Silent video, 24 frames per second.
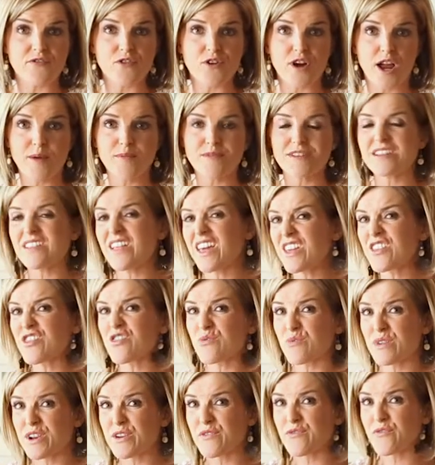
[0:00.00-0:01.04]
for up to like
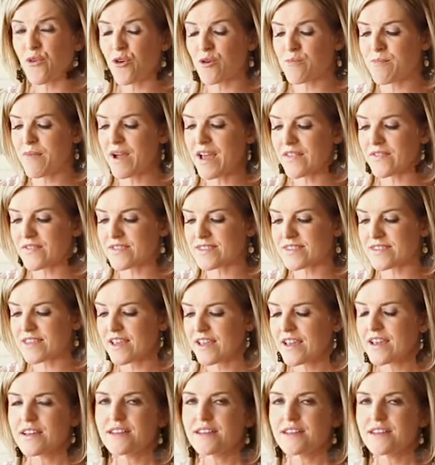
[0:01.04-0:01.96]
3 to 4 months.